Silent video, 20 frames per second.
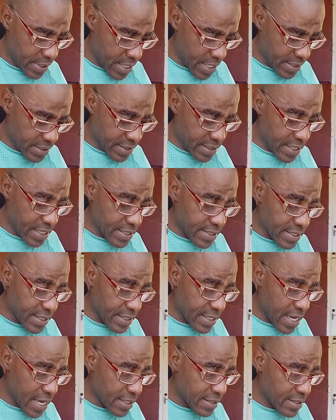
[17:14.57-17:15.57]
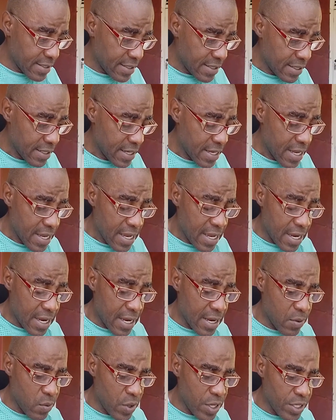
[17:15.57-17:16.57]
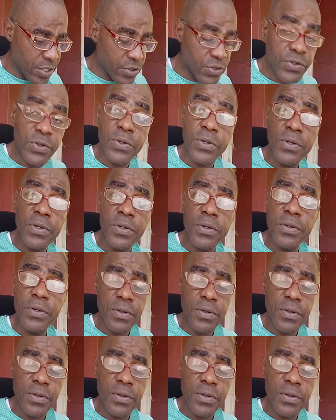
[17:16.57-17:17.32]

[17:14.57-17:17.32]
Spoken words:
they stated that I went to